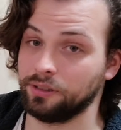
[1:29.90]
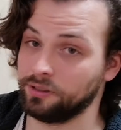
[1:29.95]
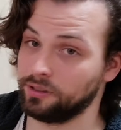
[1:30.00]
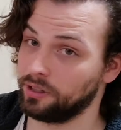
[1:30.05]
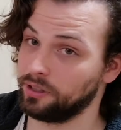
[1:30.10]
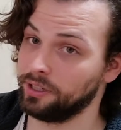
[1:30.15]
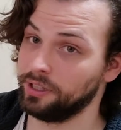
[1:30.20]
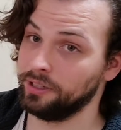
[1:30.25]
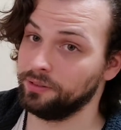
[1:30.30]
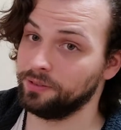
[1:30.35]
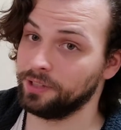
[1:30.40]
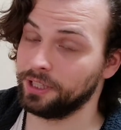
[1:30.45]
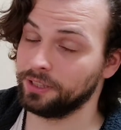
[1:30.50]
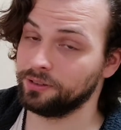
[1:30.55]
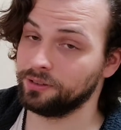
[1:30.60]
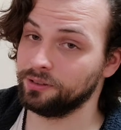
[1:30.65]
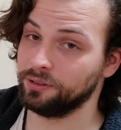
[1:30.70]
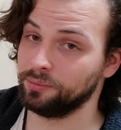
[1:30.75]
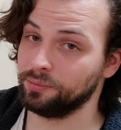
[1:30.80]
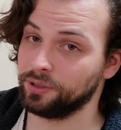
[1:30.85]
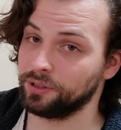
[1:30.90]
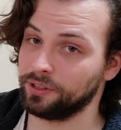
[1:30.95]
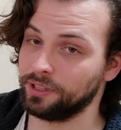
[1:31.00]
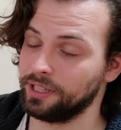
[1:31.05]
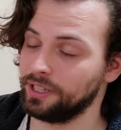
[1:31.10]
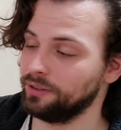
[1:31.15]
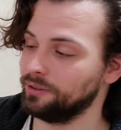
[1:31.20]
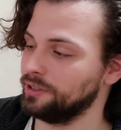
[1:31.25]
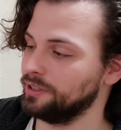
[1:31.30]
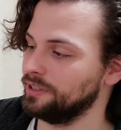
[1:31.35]
sorry if that's super
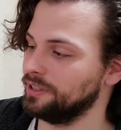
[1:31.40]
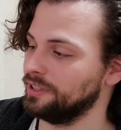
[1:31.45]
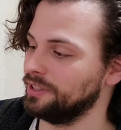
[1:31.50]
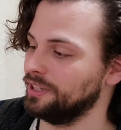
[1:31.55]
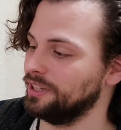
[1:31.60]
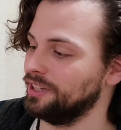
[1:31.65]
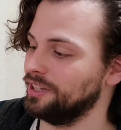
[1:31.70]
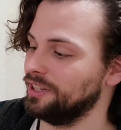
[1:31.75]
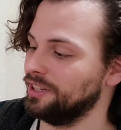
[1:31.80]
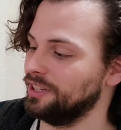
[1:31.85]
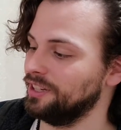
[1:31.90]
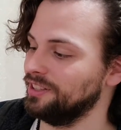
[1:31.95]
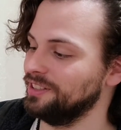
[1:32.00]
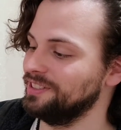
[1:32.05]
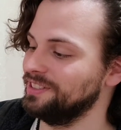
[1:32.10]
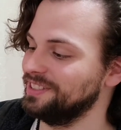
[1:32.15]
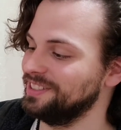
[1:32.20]
loud, but